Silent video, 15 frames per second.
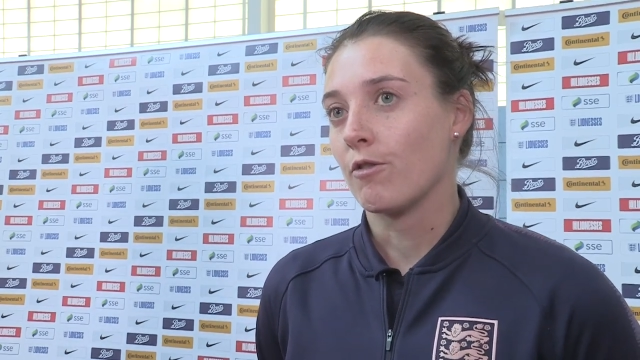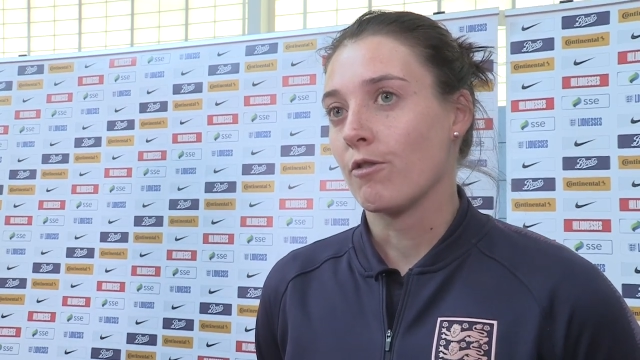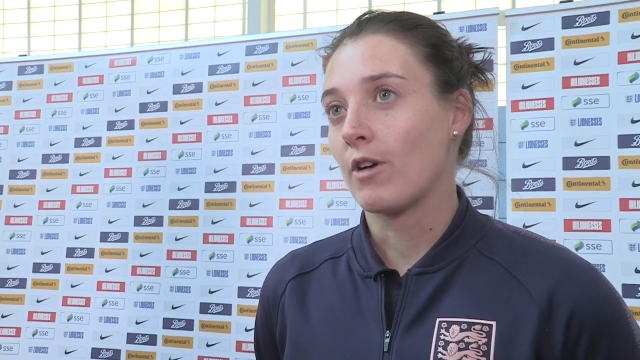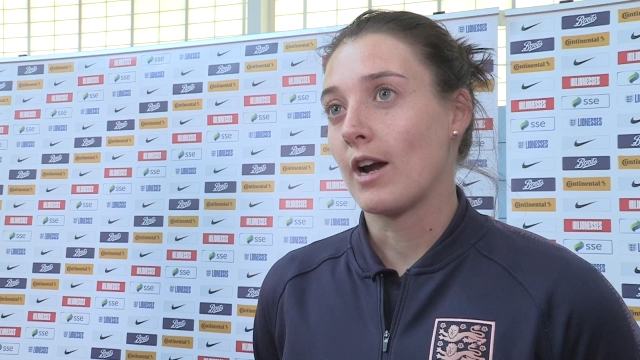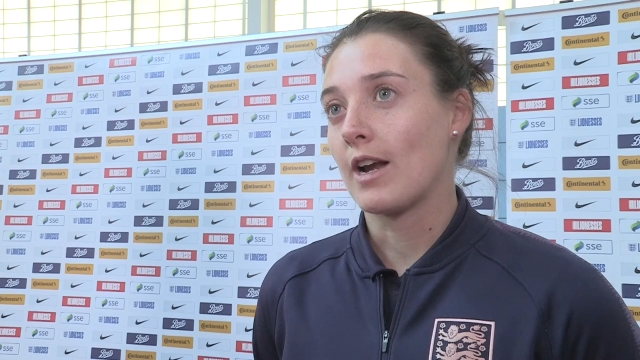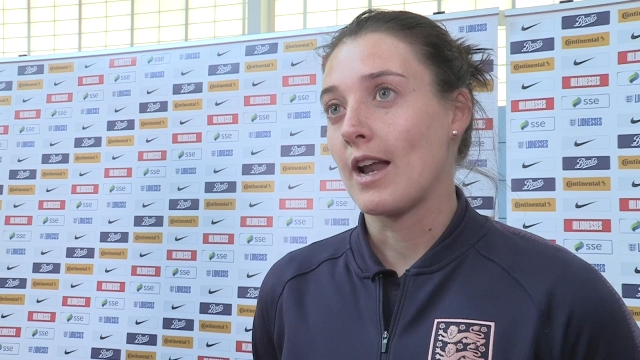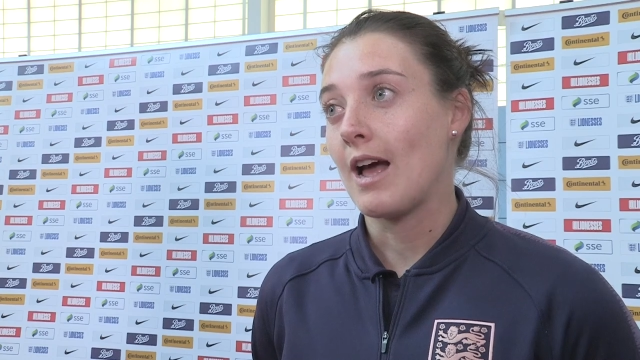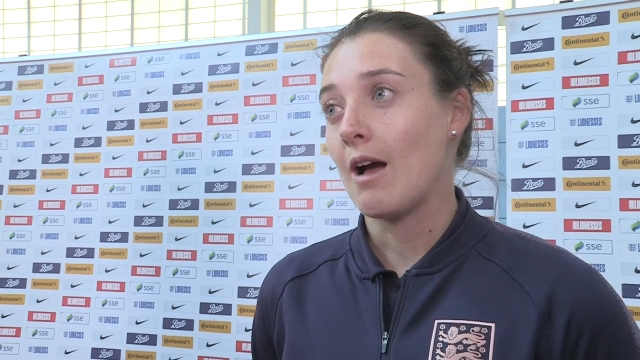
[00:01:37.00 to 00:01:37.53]

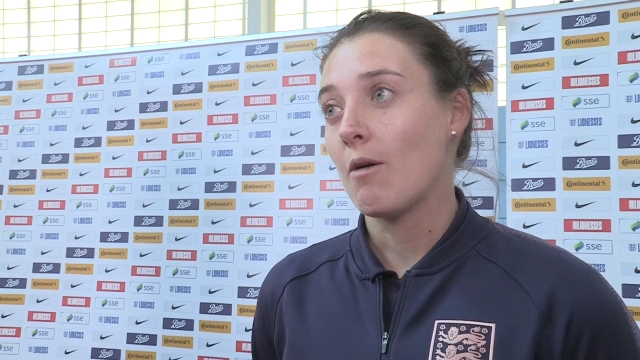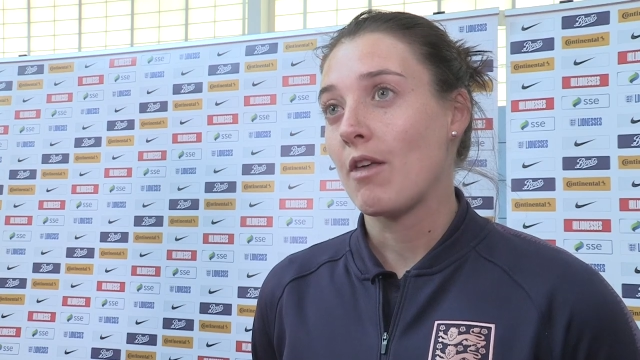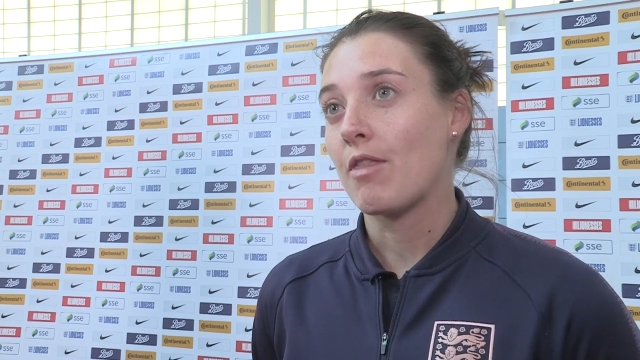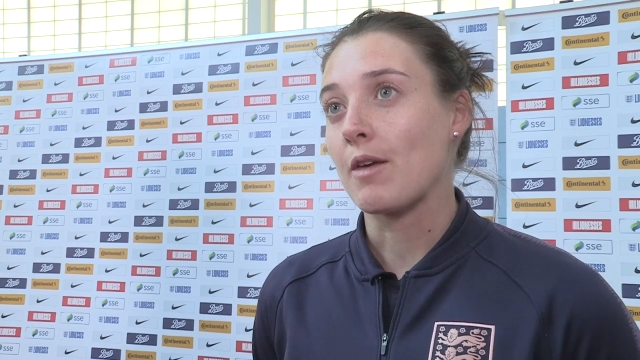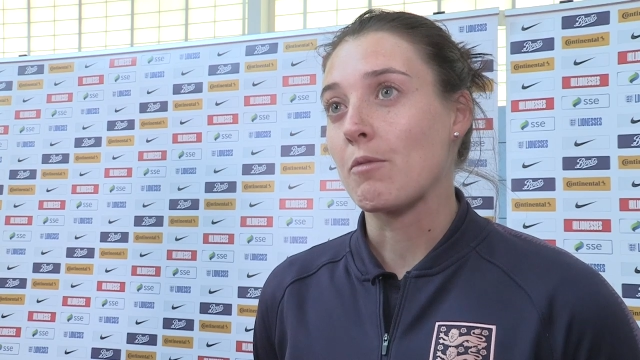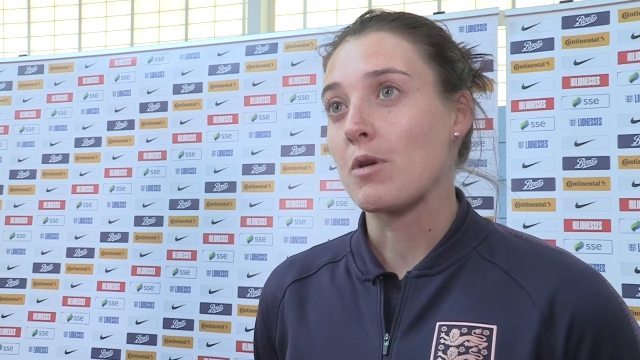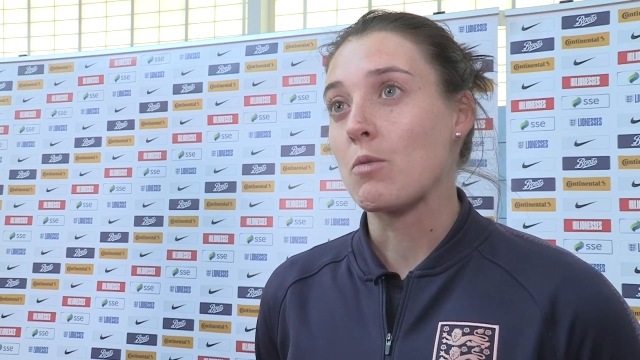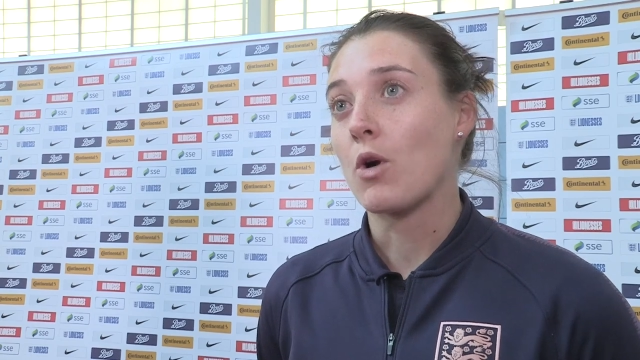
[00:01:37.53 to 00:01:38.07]
Right now, I
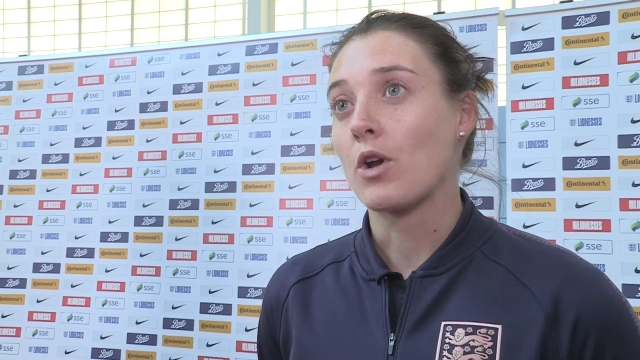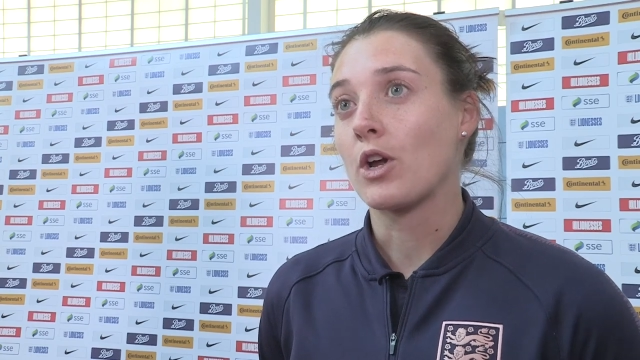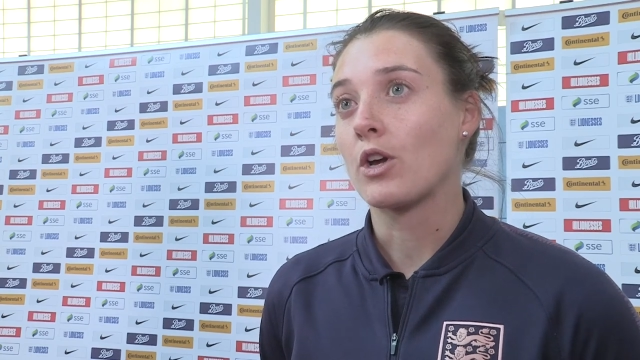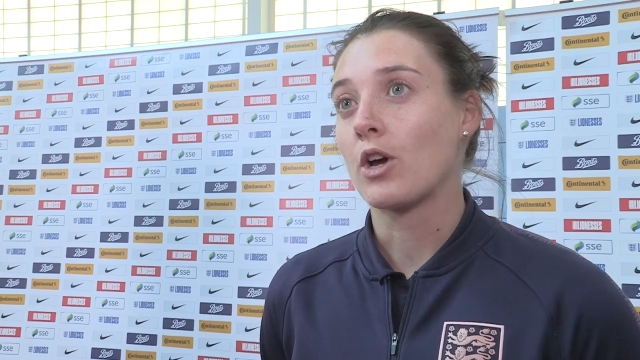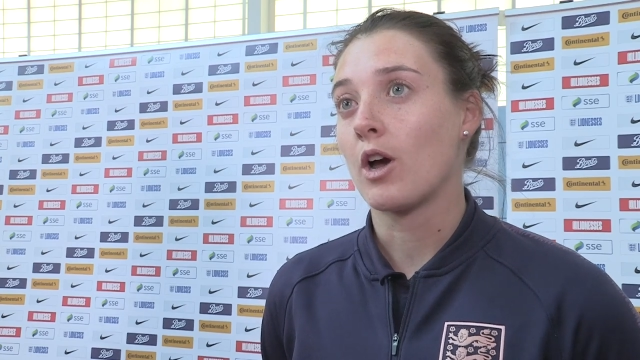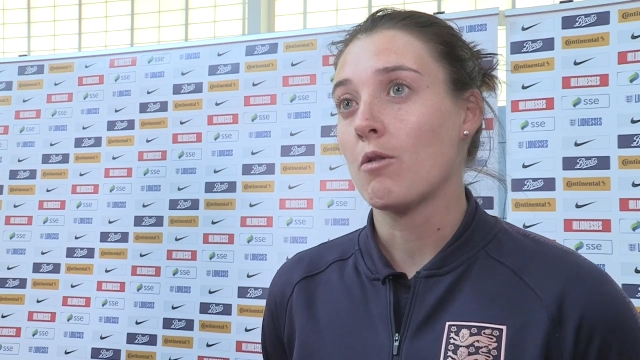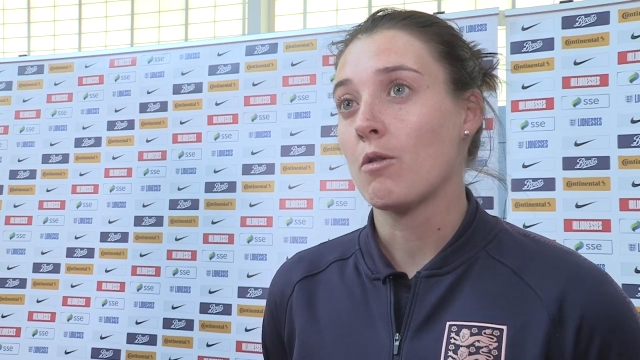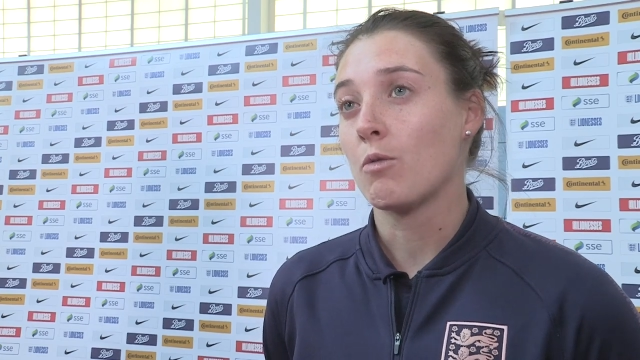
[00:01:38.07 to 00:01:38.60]
think we want to
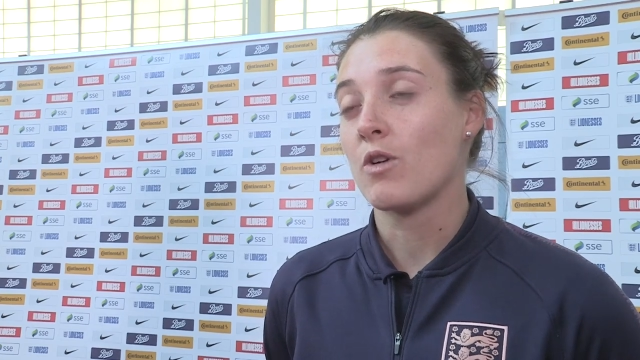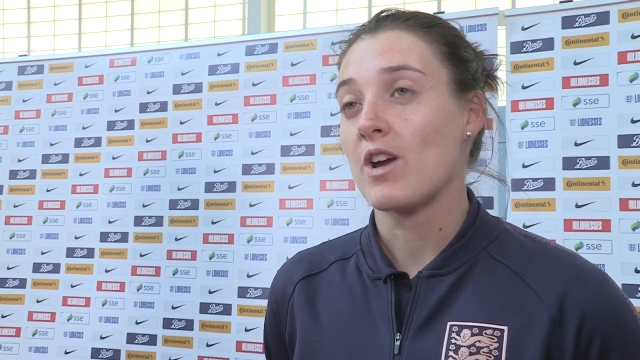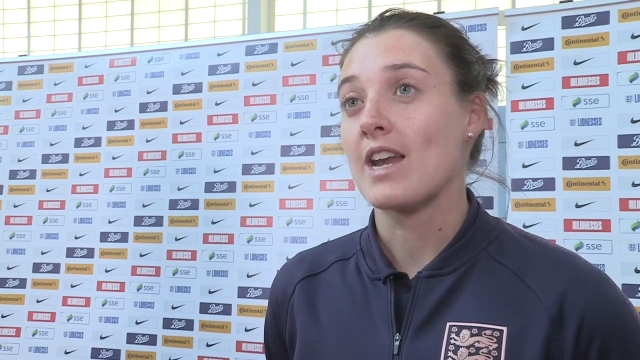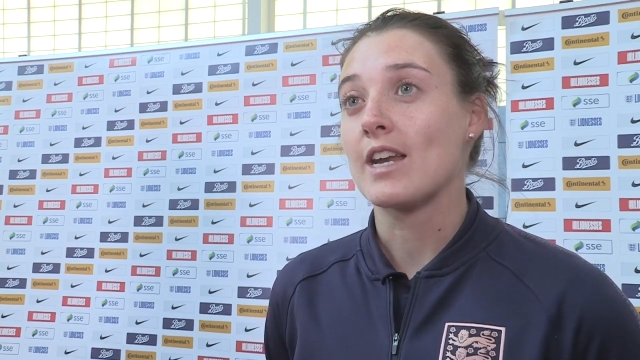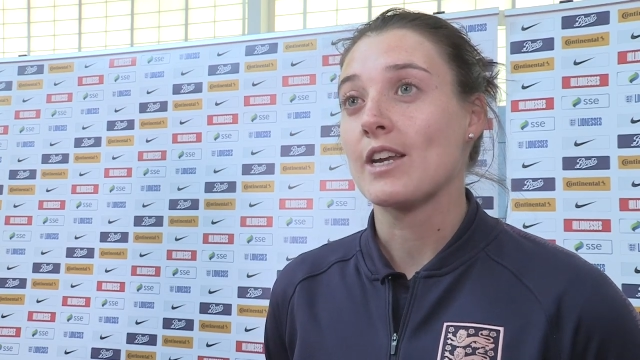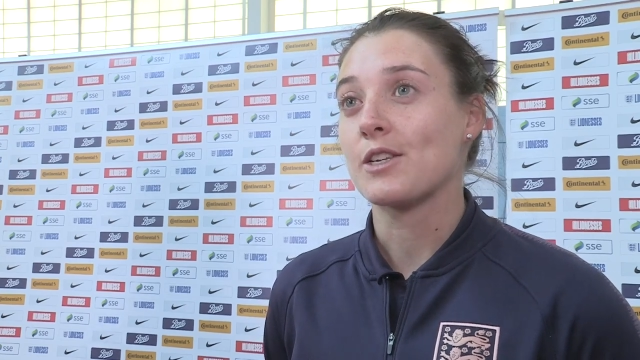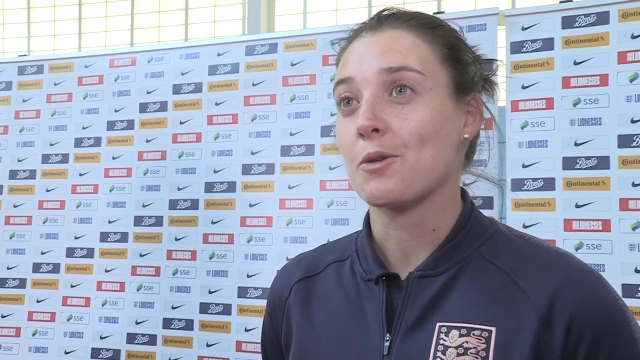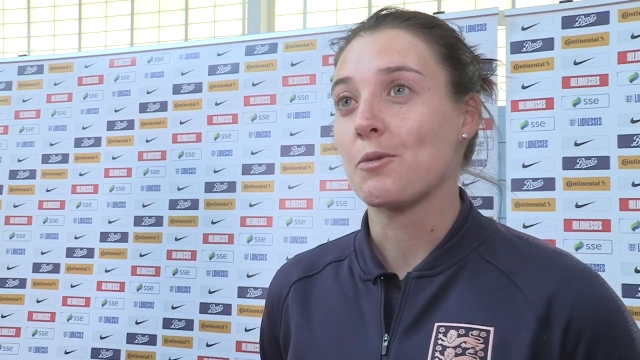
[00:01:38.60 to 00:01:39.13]
go, we're
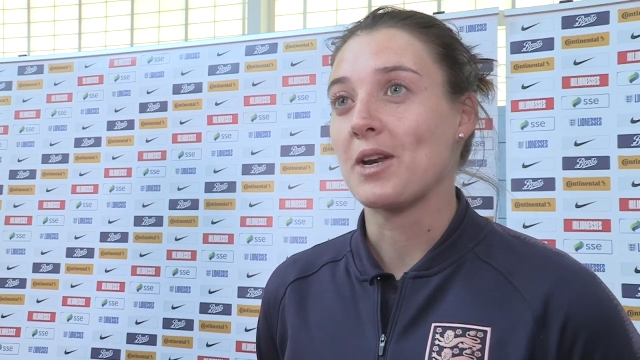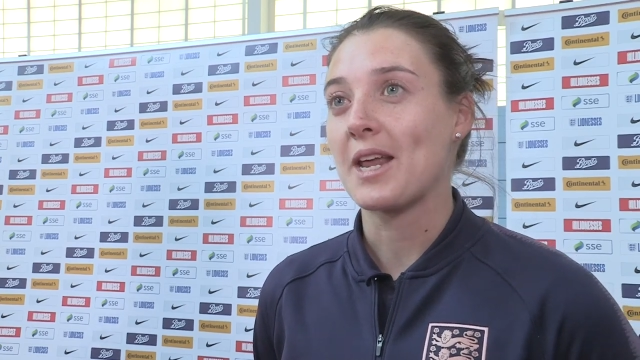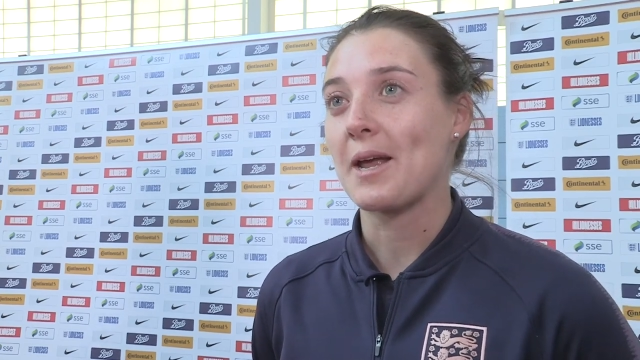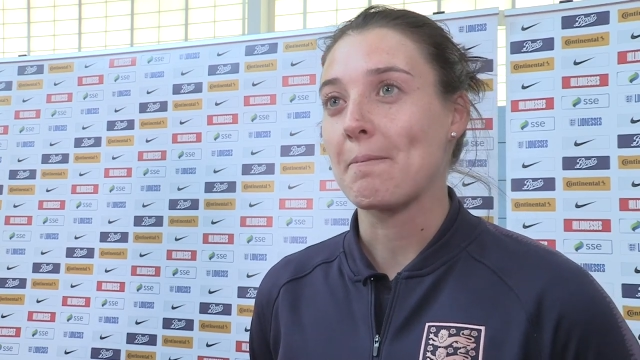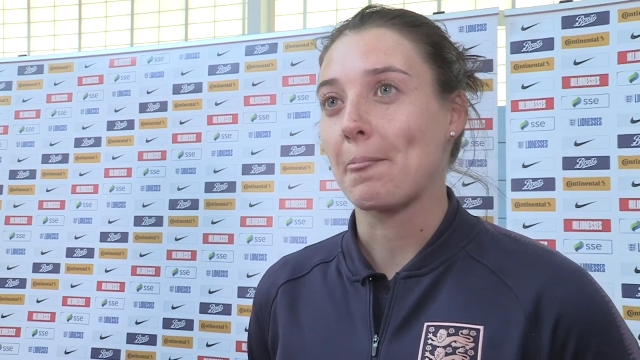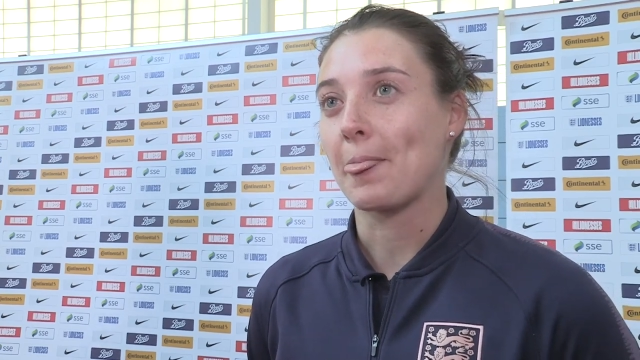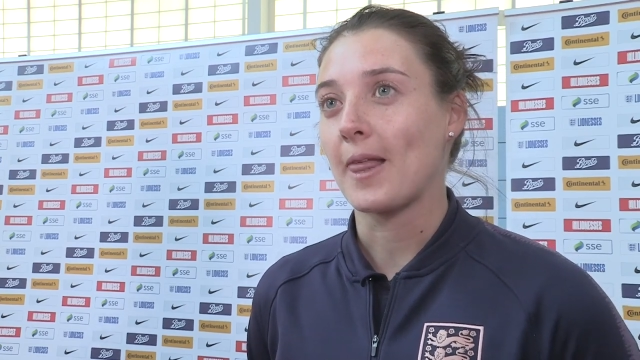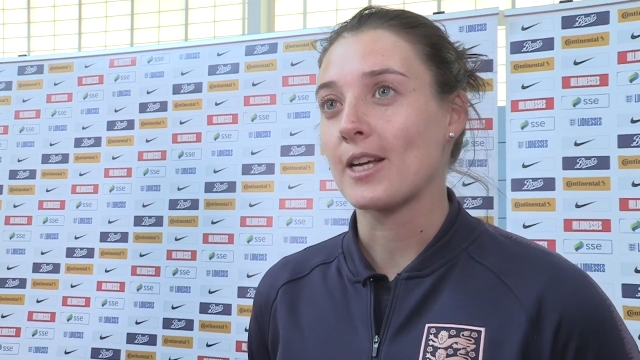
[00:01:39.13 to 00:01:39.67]
in it to win it.